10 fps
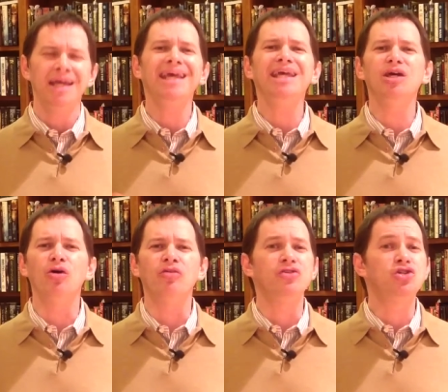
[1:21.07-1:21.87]

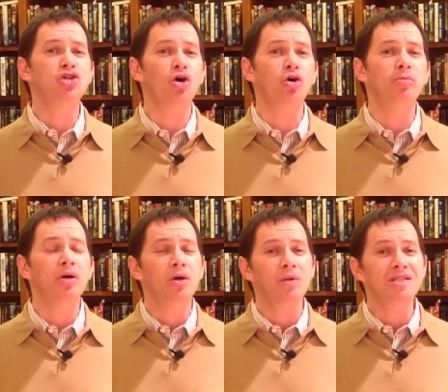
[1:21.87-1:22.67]
Iyov,
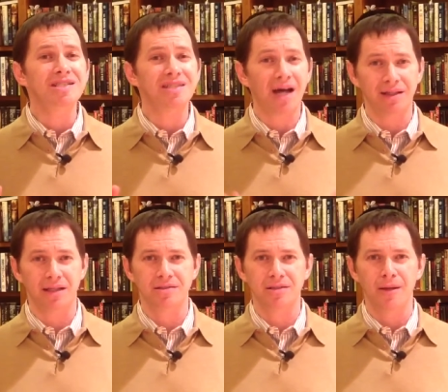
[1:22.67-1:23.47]
Job, was
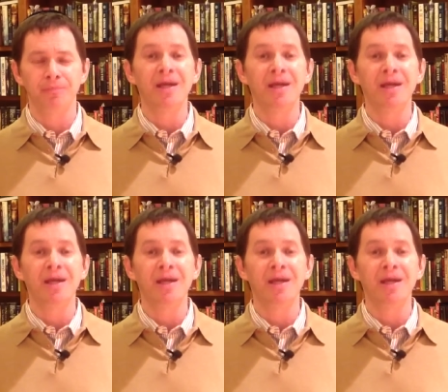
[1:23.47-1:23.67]
silent.